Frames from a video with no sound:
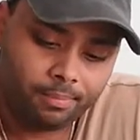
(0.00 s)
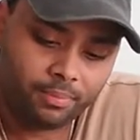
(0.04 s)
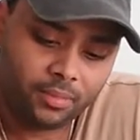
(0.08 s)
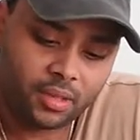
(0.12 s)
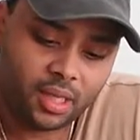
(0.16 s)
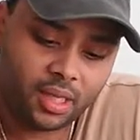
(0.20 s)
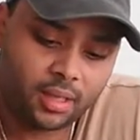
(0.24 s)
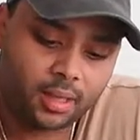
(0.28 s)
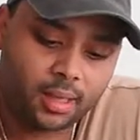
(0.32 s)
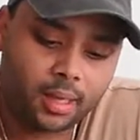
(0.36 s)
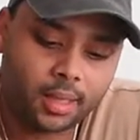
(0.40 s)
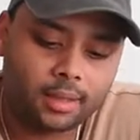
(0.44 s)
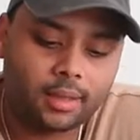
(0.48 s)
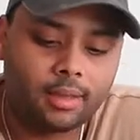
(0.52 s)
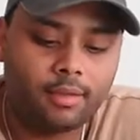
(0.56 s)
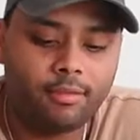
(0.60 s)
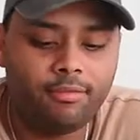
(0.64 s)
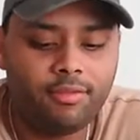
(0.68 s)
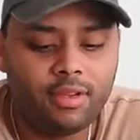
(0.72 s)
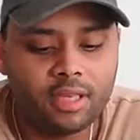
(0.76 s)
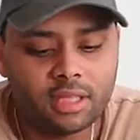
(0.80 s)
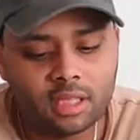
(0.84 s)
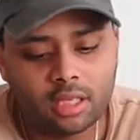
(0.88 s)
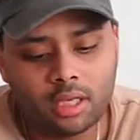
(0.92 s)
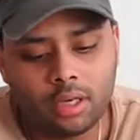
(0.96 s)
It got the
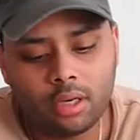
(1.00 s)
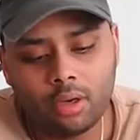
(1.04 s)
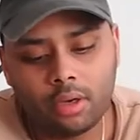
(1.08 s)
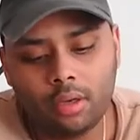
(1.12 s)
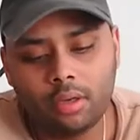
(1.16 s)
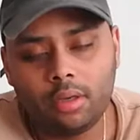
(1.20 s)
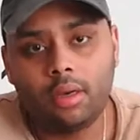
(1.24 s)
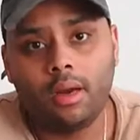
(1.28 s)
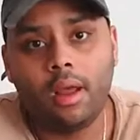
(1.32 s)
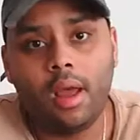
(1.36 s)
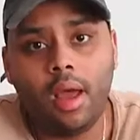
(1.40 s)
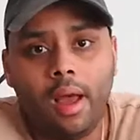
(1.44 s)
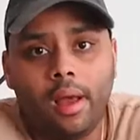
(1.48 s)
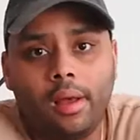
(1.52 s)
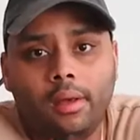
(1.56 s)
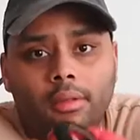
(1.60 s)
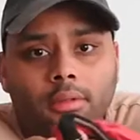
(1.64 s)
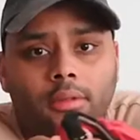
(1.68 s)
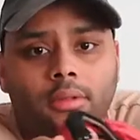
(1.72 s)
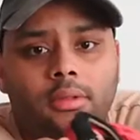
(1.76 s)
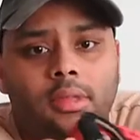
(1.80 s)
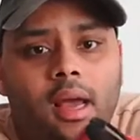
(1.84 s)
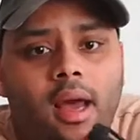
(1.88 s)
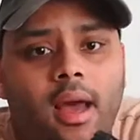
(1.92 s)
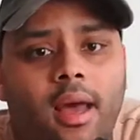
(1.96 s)
Vislon.
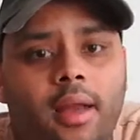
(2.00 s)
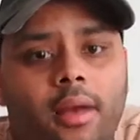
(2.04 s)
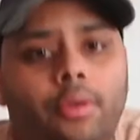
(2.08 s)
I